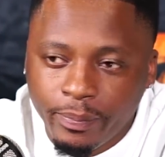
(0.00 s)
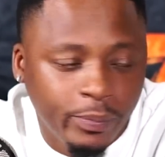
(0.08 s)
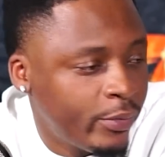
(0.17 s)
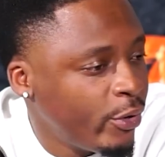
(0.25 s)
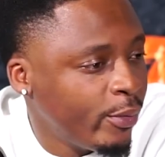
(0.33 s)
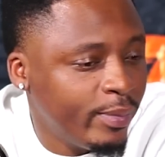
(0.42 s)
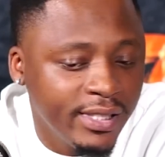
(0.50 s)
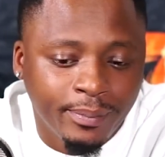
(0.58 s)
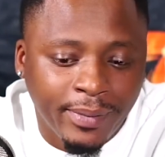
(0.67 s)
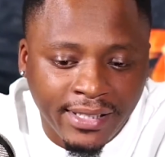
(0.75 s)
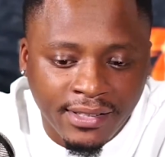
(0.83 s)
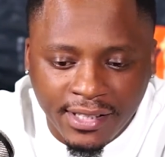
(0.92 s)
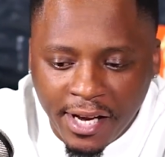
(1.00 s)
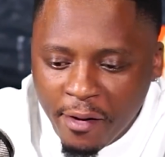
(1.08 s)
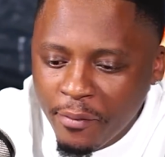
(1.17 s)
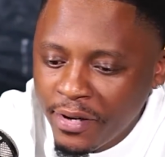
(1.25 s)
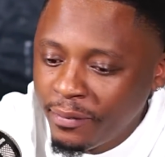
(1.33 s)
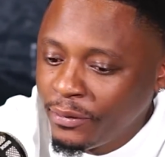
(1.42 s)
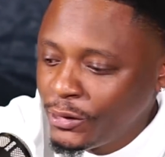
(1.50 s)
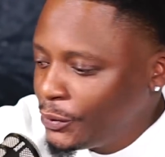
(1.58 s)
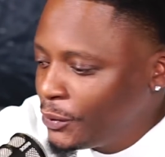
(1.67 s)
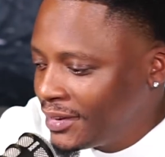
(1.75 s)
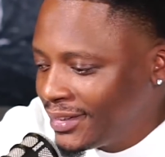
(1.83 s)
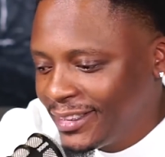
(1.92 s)
bro, please buy this camera. I'm going to
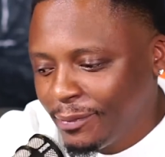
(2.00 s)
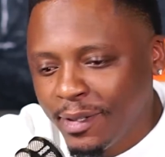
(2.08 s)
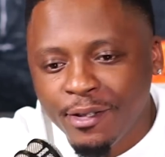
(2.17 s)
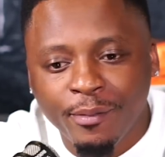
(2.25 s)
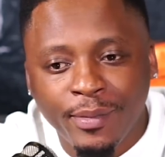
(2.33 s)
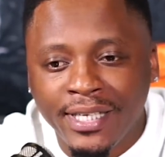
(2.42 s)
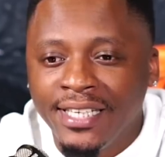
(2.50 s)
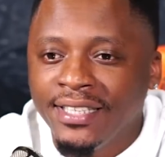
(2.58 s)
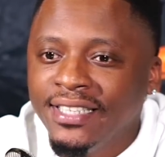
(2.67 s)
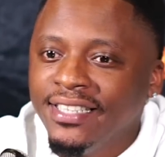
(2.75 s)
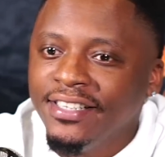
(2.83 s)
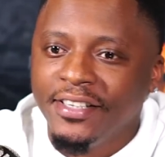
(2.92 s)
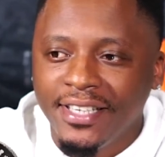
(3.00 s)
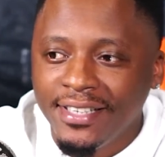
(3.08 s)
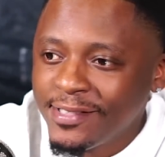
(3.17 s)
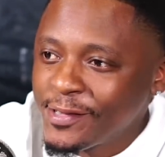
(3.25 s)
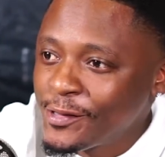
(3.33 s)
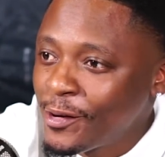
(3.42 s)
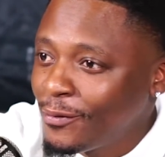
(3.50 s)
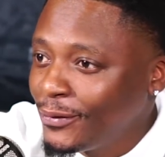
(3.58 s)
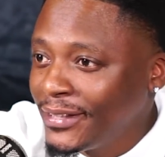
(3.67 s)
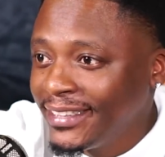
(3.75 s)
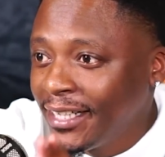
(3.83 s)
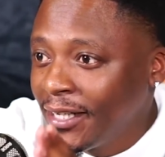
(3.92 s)
shoot this, blah, blah, blah. Okay, there's a
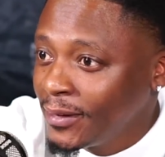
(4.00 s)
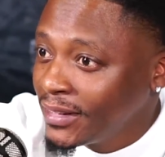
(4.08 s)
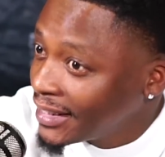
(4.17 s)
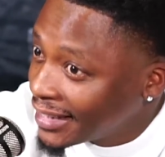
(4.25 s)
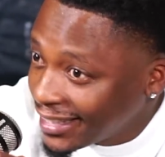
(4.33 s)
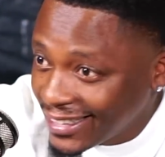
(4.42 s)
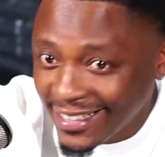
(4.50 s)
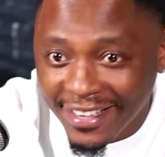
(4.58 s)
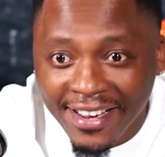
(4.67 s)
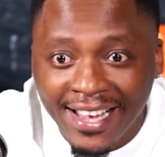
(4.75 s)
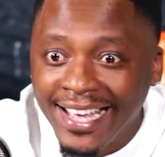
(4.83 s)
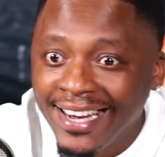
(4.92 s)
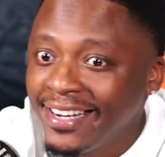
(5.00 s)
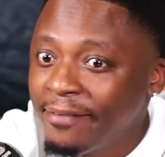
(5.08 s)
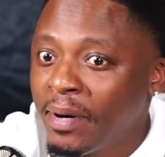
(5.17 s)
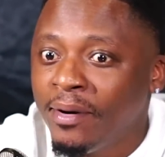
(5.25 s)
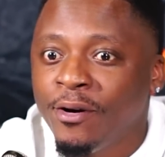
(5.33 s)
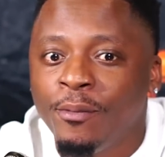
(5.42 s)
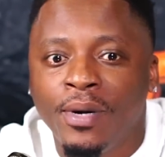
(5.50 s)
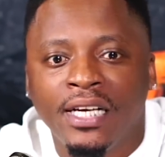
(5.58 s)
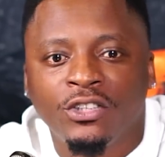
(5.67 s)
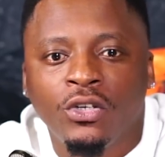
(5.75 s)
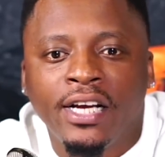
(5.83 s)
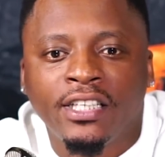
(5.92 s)
software now. Cut it here, edit, blah, blah, blah.
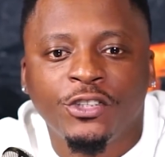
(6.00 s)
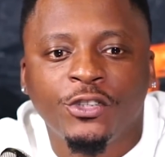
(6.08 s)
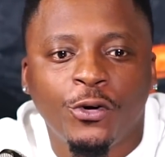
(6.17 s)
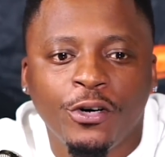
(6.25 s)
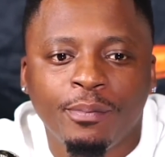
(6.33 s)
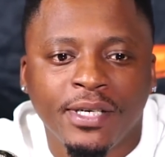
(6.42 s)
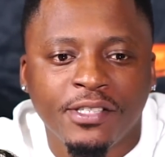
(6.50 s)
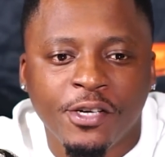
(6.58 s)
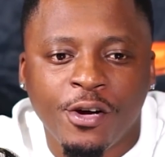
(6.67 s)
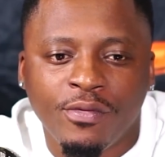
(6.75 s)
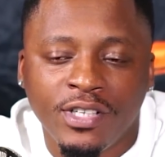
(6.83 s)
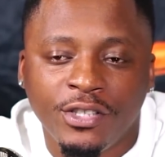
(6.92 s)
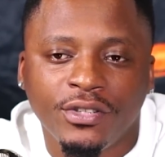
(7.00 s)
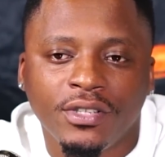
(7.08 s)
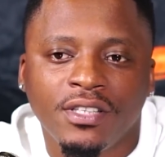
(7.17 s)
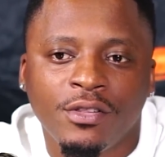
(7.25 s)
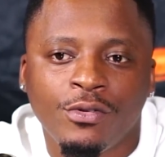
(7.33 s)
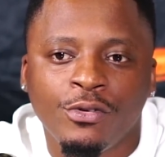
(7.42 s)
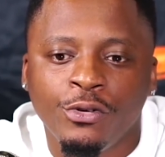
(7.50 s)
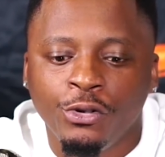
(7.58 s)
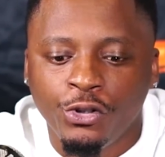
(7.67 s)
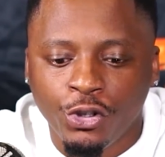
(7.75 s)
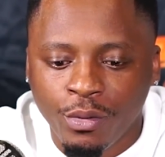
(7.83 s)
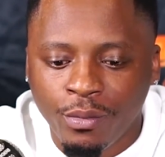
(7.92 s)
So I actually taught myself literally through
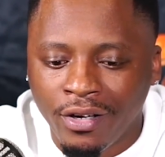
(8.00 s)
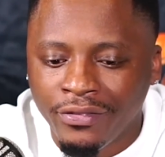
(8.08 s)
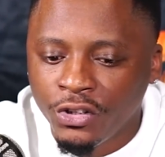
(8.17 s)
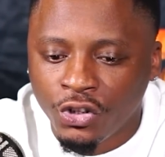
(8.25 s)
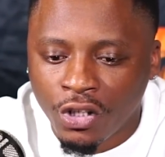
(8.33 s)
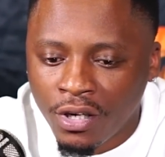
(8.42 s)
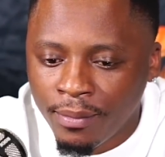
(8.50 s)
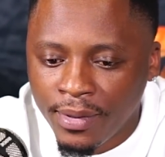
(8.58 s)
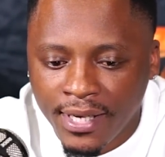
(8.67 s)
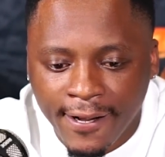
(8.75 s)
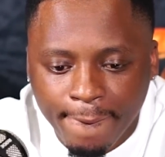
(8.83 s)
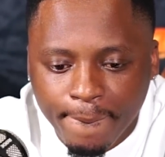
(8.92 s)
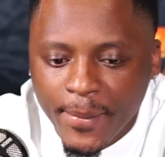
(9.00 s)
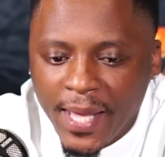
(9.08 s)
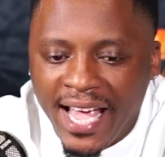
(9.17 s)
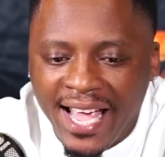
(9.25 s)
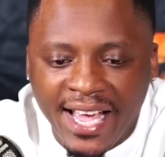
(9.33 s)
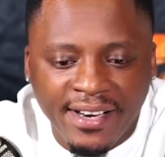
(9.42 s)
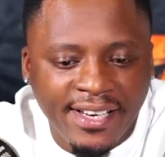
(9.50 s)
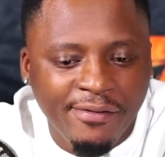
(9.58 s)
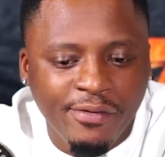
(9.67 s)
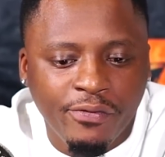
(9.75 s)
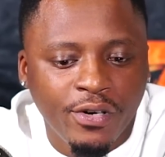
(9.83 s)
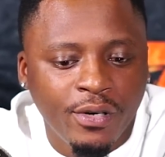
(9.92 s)
YouTube on the job, and
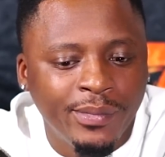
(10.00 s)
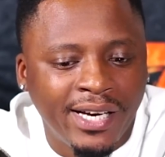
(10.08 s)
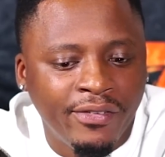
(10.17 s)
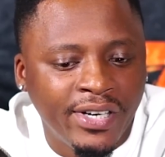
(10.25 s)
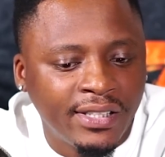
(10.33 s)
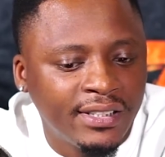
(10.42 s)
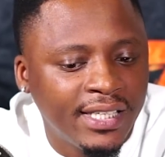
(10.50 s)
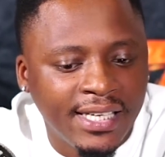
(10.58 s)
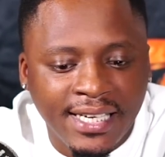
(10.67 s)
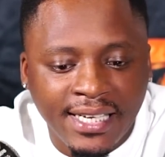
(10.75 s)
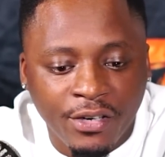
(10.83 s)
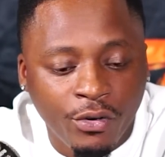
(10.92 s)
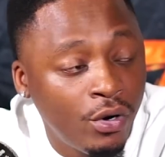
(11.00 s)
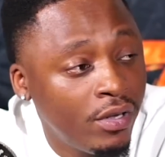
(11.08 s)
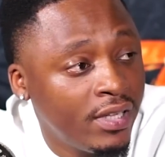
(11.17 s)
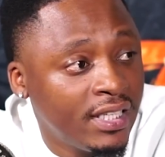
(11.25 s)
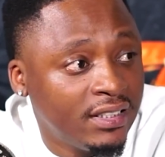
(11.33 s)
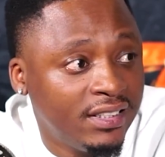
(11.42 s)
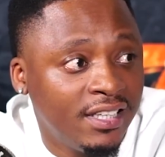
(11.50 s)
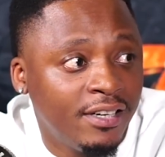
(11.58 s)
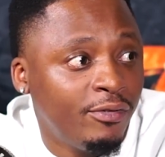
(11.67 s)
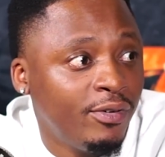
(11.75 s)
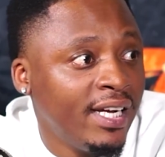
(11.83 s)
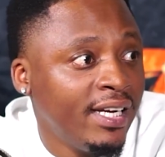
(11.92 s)
even film directing and all of that
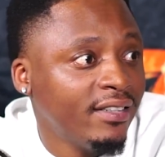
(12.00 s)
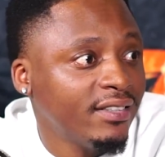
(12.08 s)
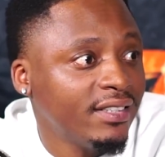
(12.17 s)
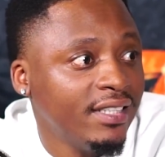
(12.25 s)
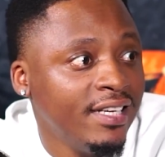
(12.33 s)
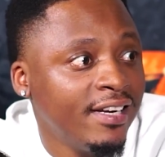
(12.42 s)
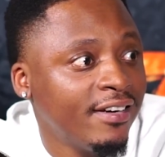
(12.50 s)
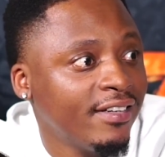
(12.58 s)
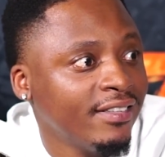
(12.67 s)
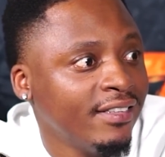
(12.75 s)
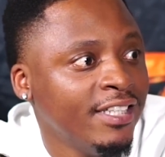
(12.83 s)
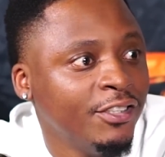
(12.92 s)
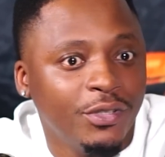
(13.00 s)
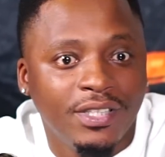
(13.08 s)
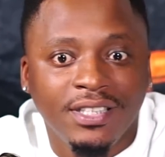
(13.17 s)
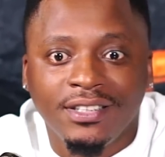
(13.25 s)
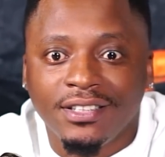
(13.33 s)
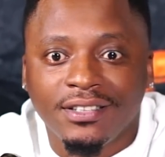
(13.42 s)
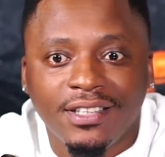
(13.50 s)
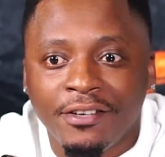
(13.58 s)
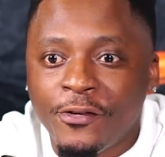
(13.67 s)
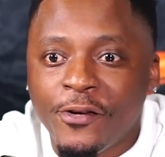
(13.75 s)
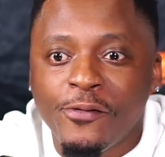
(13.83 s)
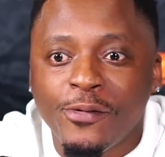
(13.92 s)
stuff. Like Slick literally just, I
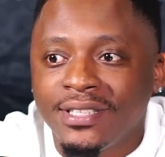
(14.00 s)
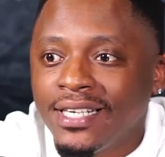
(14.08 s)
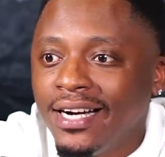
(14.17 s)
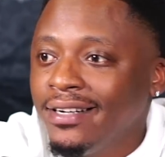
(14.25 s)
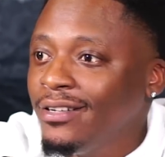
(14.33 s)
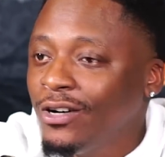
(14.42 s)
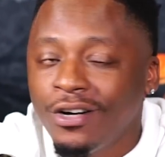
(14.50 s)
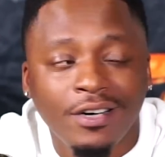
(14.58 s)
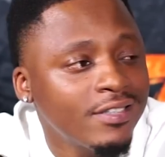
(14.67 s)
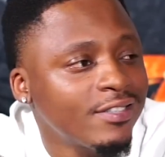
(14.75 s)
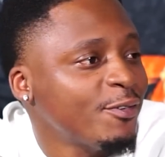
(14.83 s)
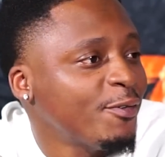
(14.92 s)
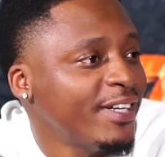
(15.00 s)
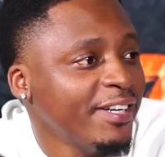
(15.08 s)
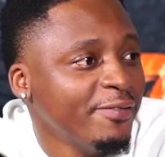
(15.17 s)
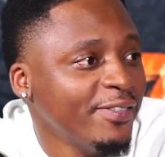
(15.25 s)
don't know if it was cutting costs or whatever.